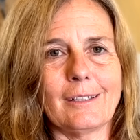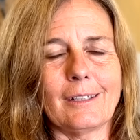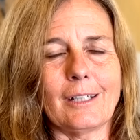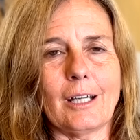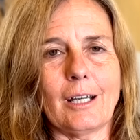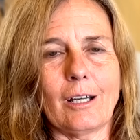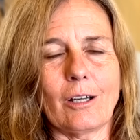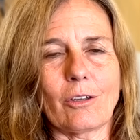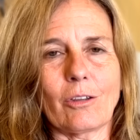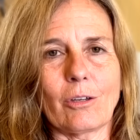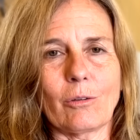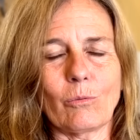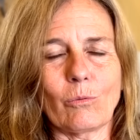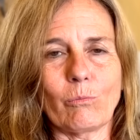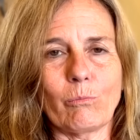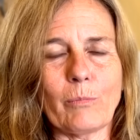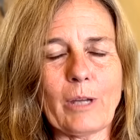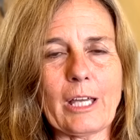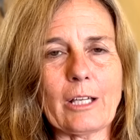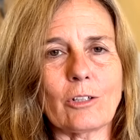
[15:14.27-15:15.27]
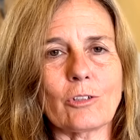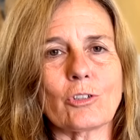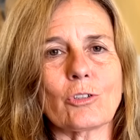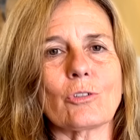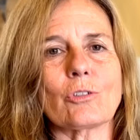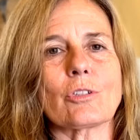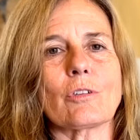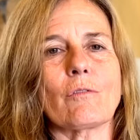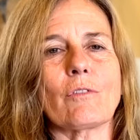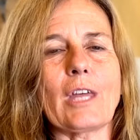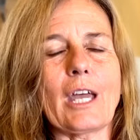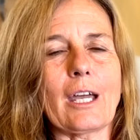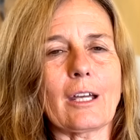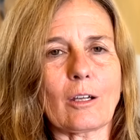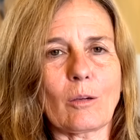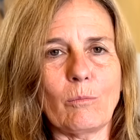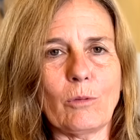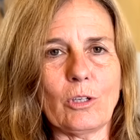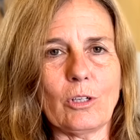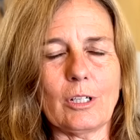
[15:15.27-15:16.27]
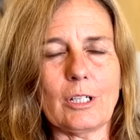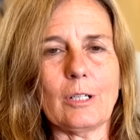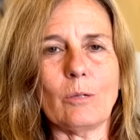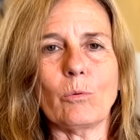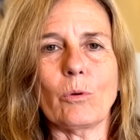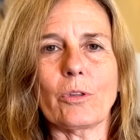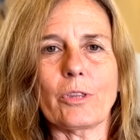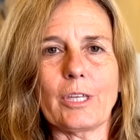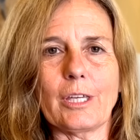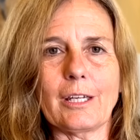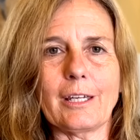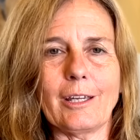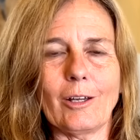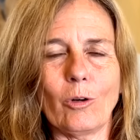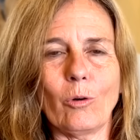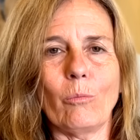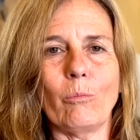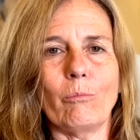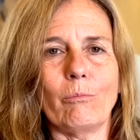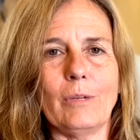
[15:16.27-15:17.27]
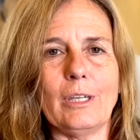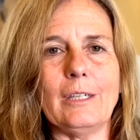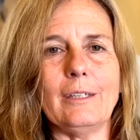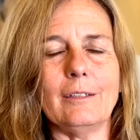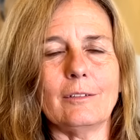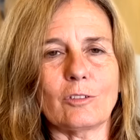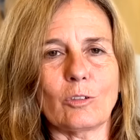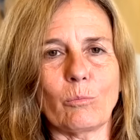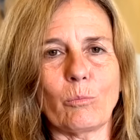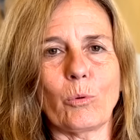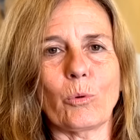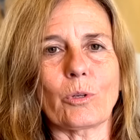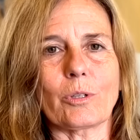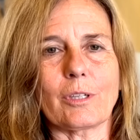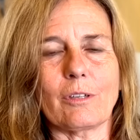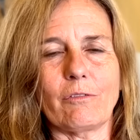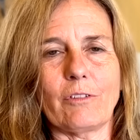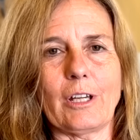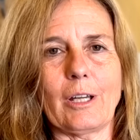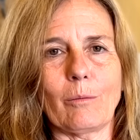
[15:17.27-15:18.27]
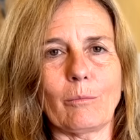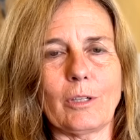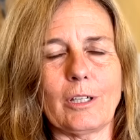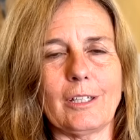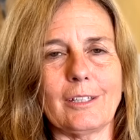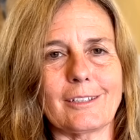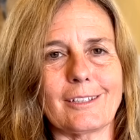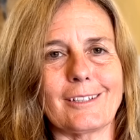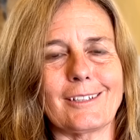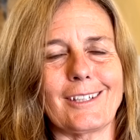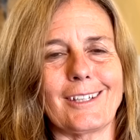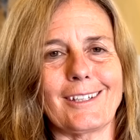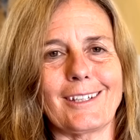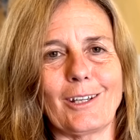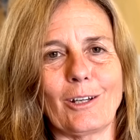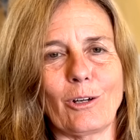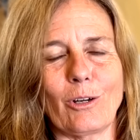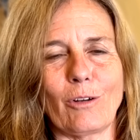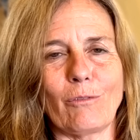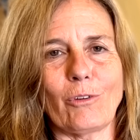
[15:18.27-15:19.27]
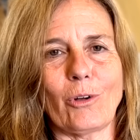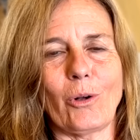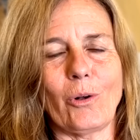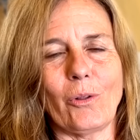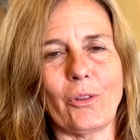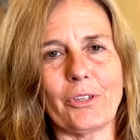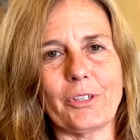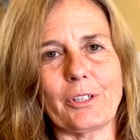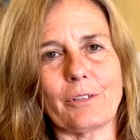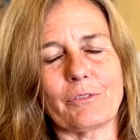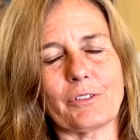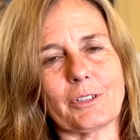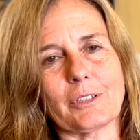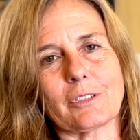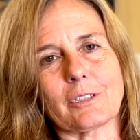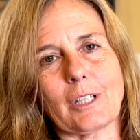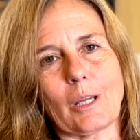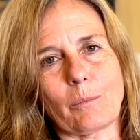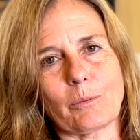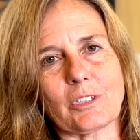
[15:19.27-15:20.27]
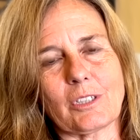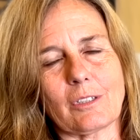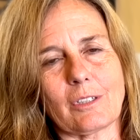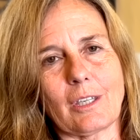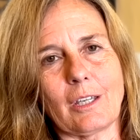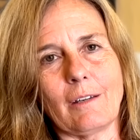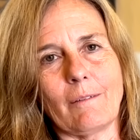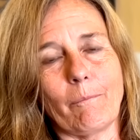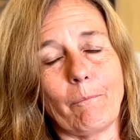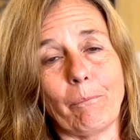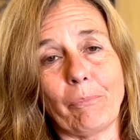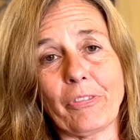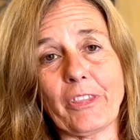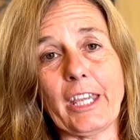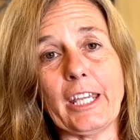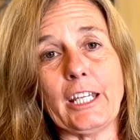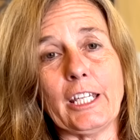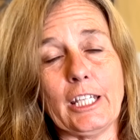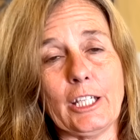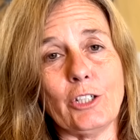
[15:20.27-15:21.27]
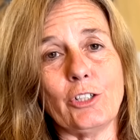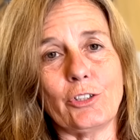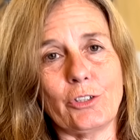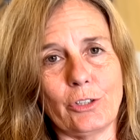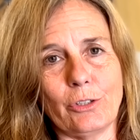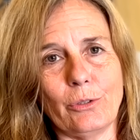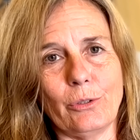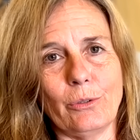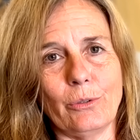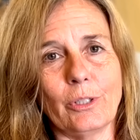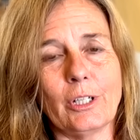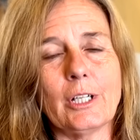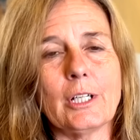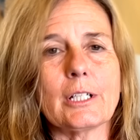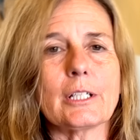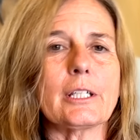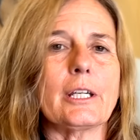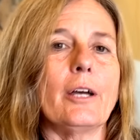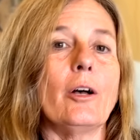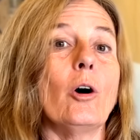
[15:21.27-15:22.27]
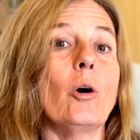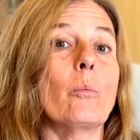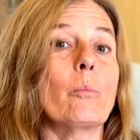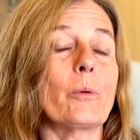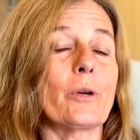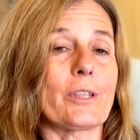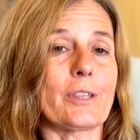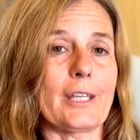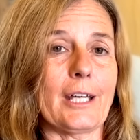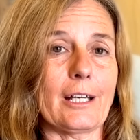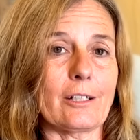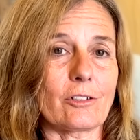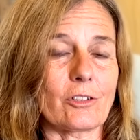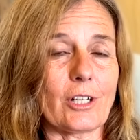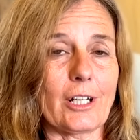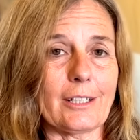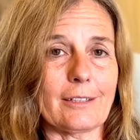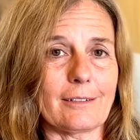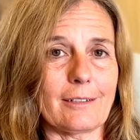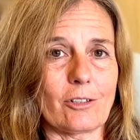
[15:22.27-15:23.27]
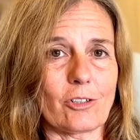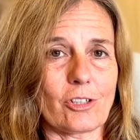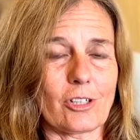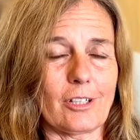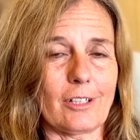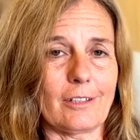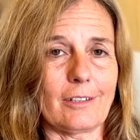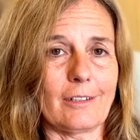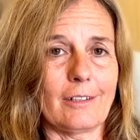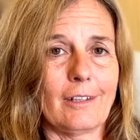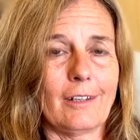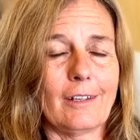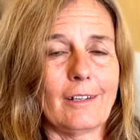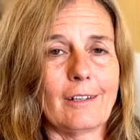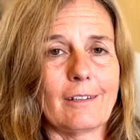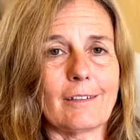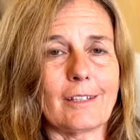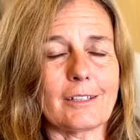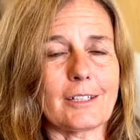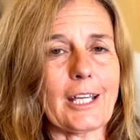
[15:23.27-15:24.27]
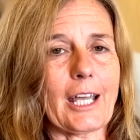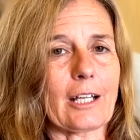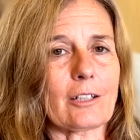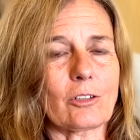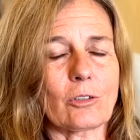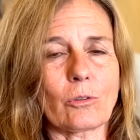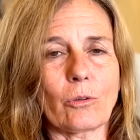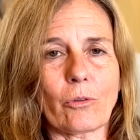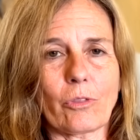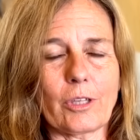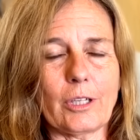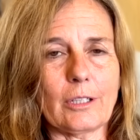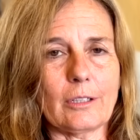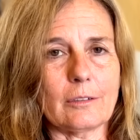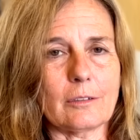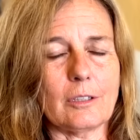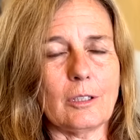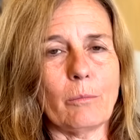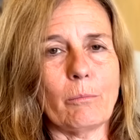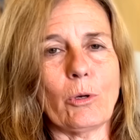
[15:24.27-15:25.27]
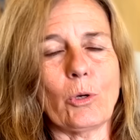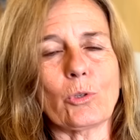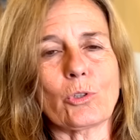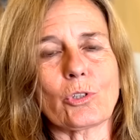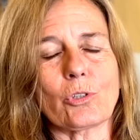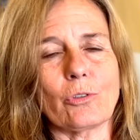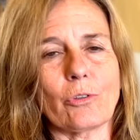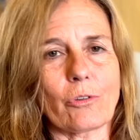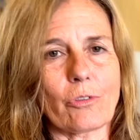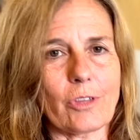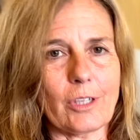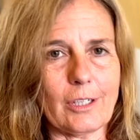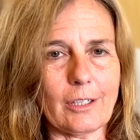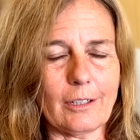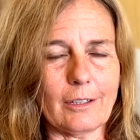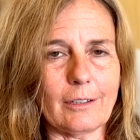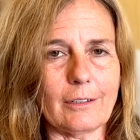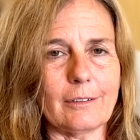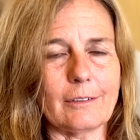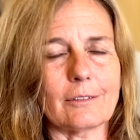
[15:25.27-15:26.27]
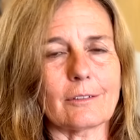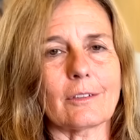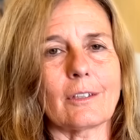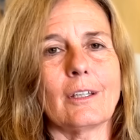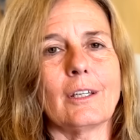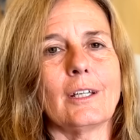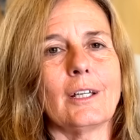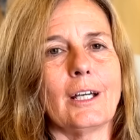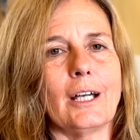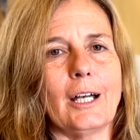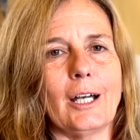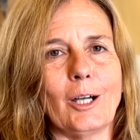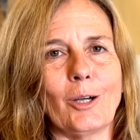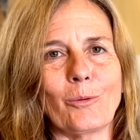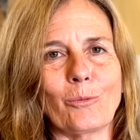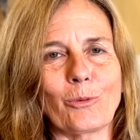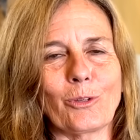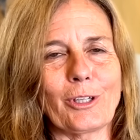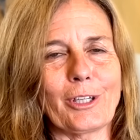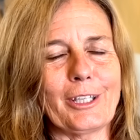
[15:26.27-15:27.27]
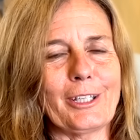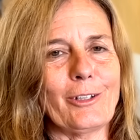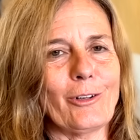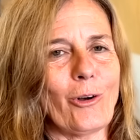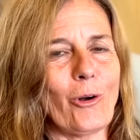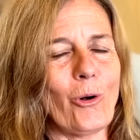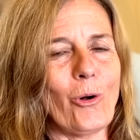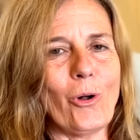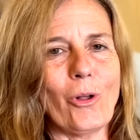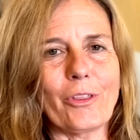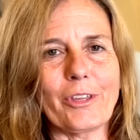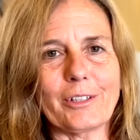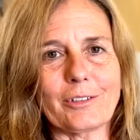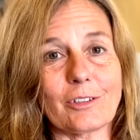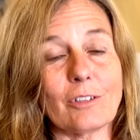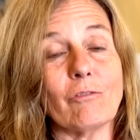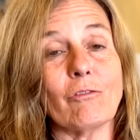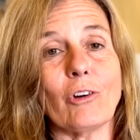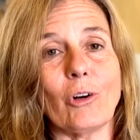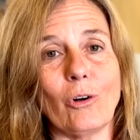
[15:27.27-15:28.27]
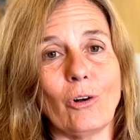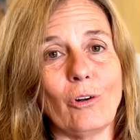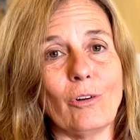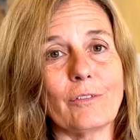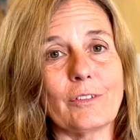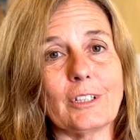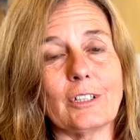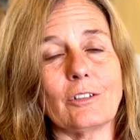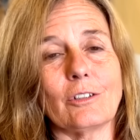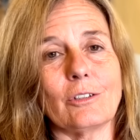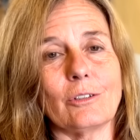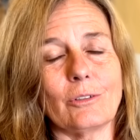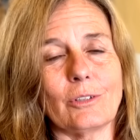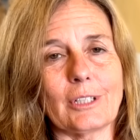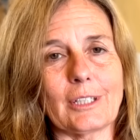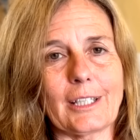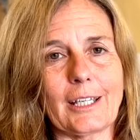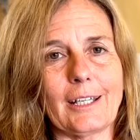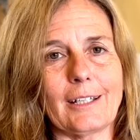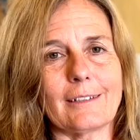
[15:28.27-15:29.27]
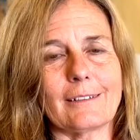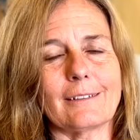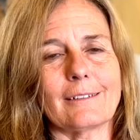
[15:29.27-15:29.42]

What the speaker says: the managers of that community will then help me support the family to take care of all the different steps that they need to help with that transition. The tactical things, the emotional things, really all that's involved in doing that.